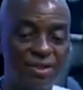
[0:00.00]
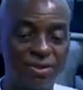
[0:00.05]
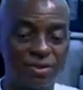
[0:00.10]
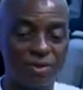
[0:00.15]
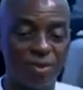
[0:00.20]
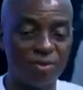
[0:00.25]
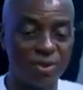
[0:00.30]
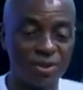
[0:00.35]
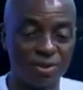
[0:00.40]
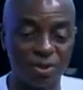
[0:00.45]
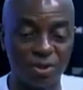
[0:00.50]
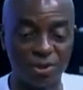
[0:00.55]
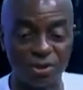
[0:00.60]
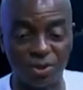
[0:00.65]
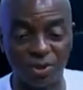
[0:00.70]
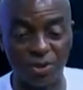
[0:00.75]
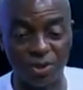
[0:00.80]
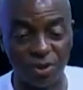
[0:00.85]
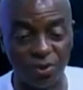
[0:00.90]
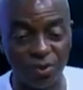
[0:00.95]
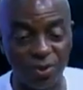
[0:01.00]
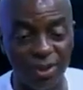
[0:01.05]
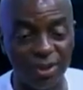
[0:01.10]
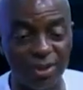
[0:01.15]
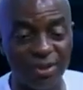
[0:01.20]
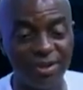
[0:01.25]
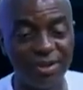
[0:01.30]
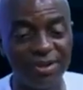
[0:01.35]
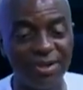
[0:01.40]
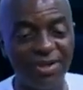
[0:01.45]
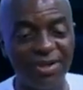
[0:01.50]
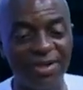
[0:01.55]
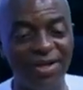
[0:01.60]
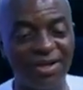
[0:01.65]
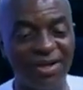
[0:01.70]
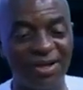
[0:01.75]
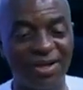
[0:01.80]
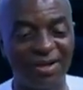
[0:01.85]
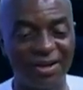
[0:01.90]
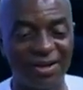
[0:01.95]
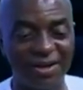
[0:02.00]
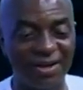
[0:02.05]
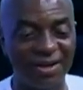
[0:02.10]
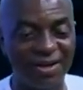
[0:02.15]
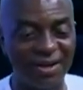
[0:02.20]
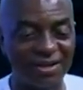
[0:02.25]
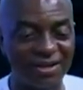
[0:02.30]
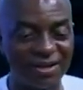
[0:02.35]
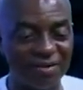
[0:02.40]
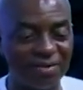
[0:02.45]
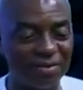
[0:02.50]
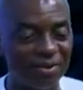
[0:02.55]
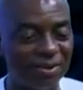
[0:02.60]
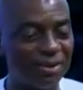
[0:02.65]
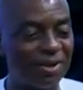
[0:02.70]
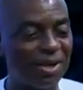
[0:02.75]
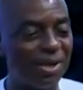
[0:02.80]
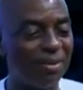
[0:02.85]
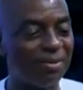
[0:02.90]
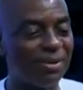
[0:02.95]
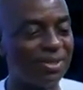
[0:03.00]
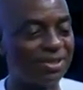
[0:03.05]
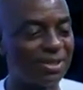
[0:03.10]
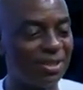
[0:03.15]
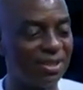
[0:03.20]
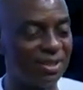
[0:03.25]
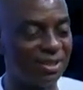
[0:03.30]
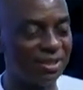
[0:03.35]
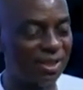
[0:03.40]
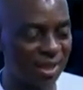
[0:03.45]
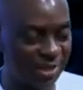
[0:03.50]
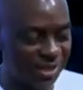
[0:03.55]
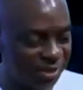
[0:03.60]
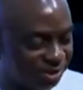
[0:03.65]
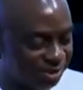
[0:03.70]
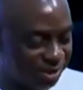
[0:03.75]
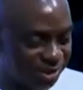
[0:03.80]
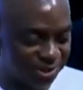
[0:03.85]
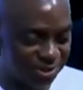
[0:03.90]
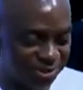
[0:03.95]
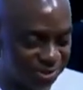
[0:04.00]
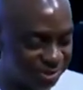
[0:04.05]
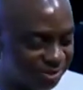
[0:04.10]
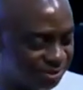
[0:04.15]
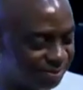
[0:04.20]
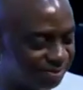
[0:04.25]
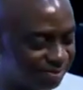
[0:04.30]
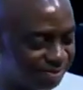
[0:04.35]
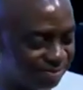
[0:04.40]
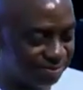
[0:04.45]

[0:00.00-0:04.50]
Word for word: some discussion on the way. And then at every point you hear me say, Thank you, Jesus.